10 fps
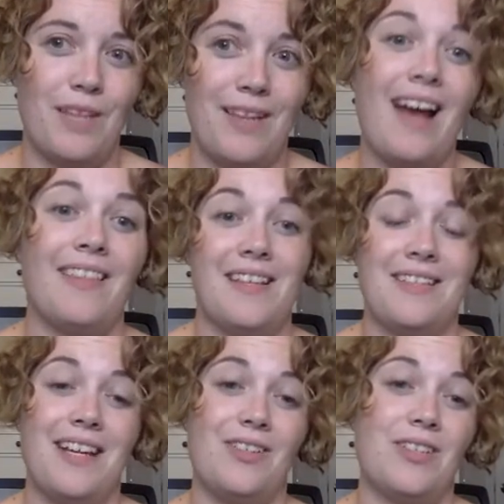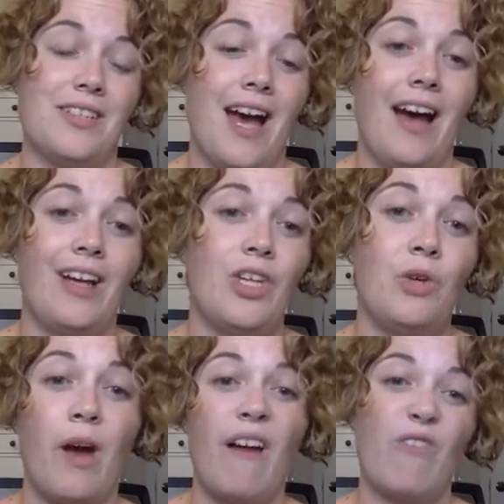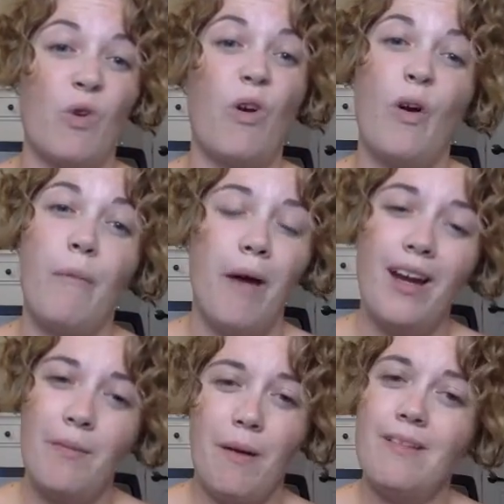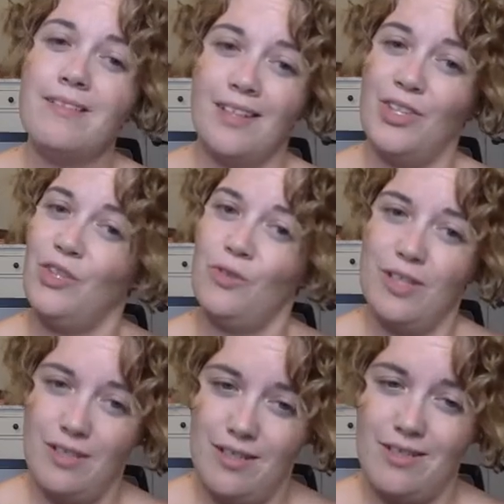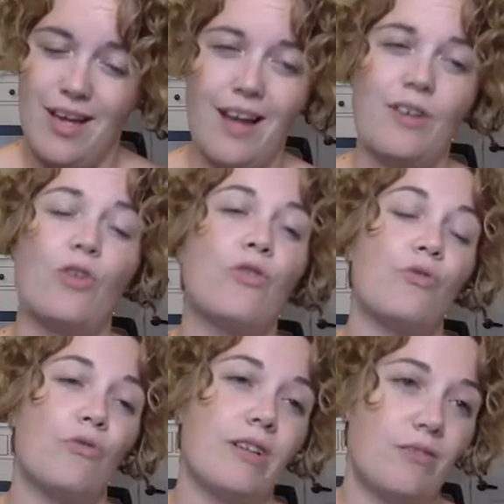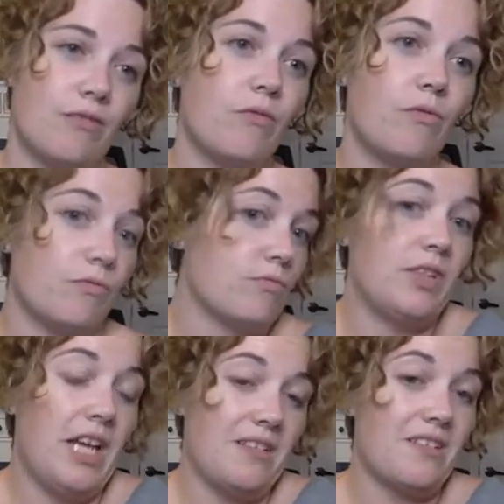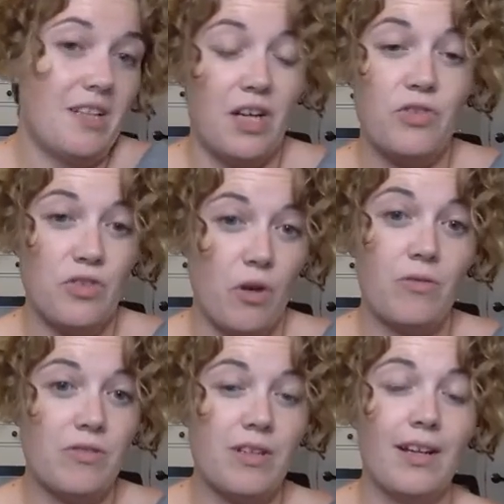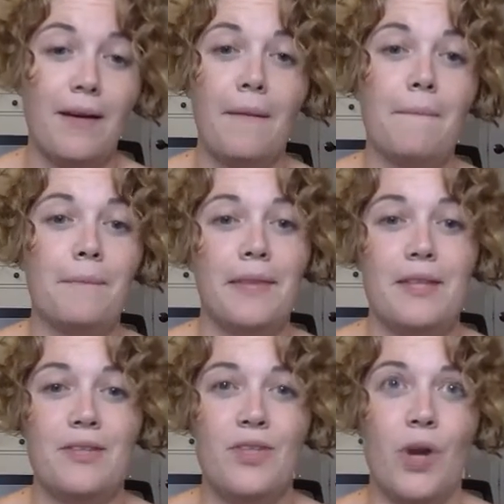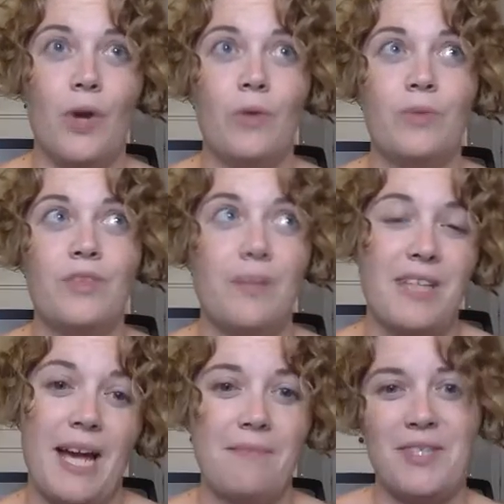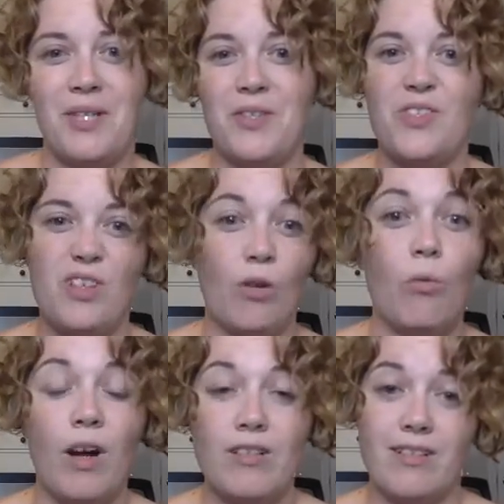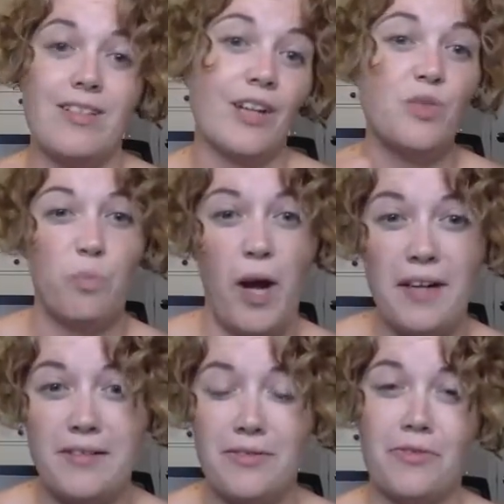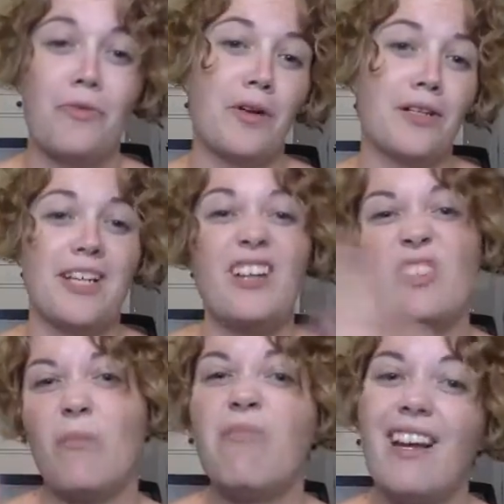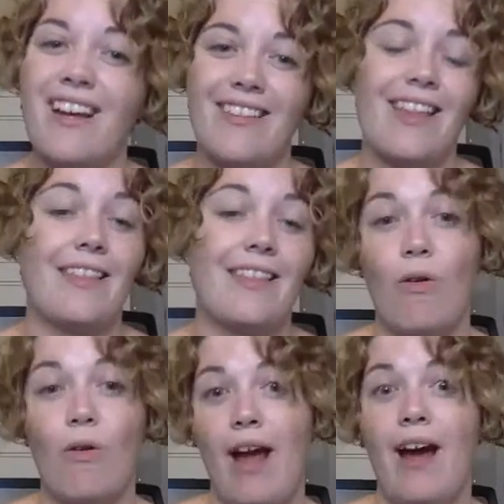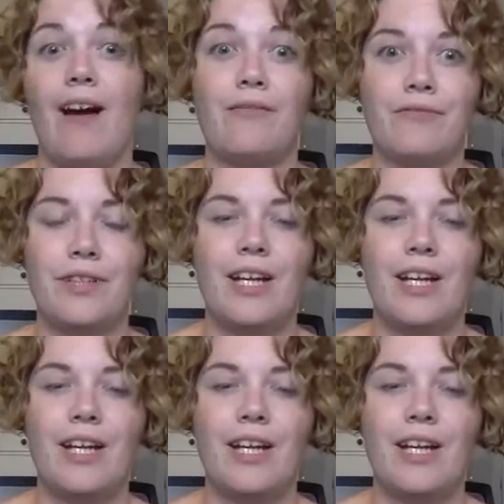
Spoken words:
at this age is that you have your own body parts and you get to decide who and gets to touch those. So sometimes they'll still want to touch breasts or touch something that they don't have.